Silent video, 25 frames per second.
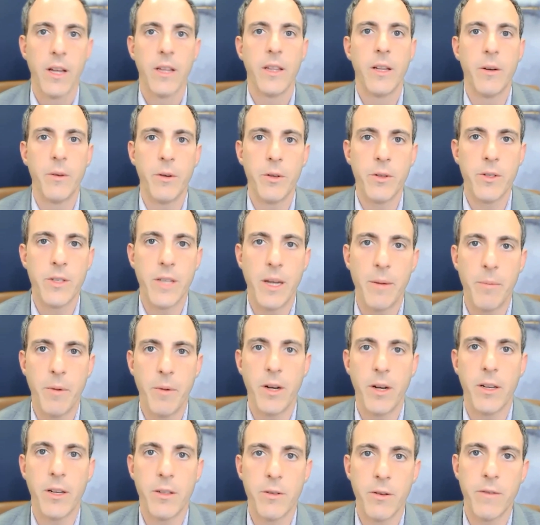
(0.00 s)
They were using that
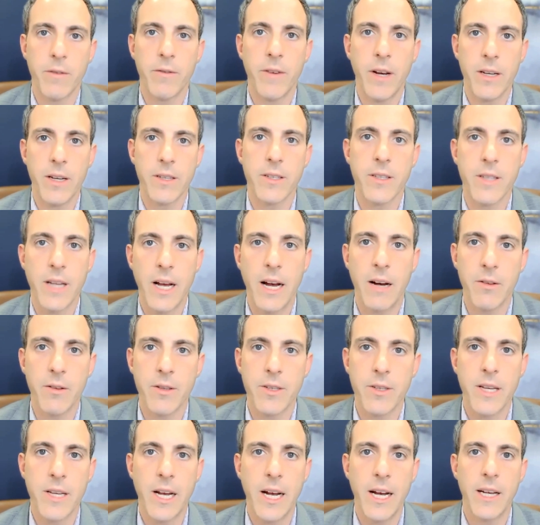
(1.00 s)
money to invest
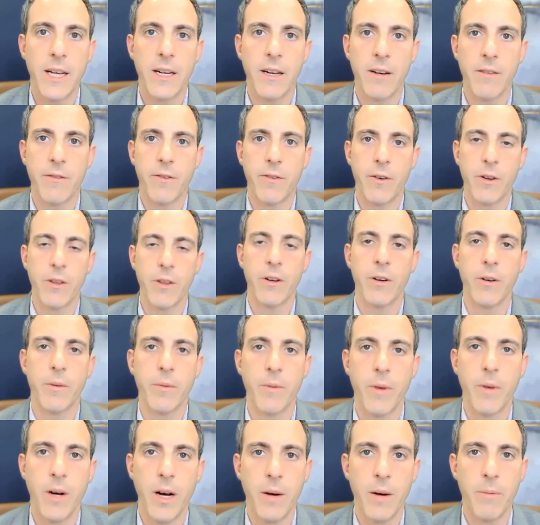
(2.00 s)
outside and further
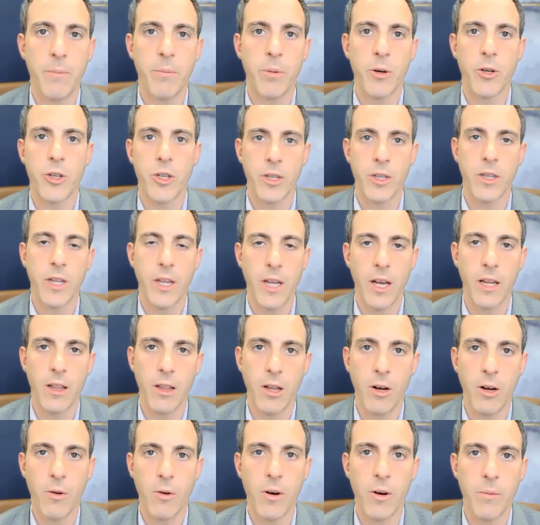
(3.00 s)
pushing the yen
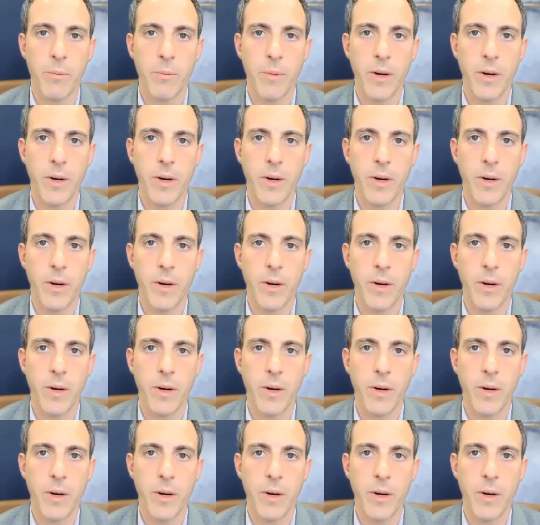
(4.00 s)
lower.